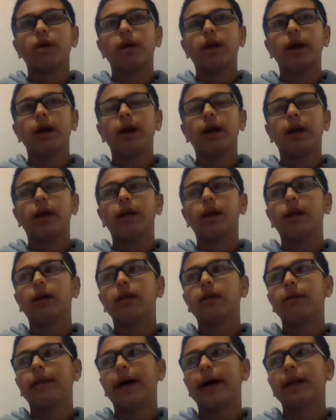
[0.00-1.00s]
in
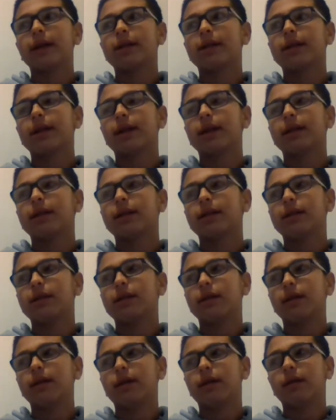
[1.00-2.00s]
that sense,
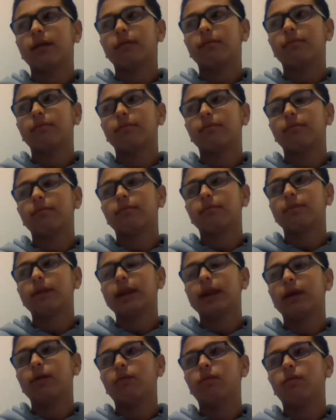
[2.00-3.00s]

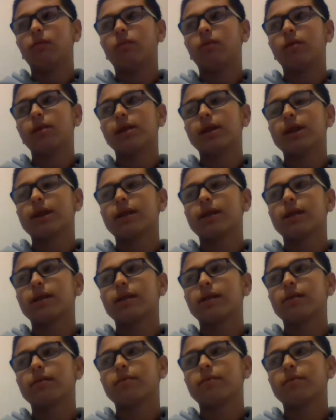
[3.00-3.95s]
it was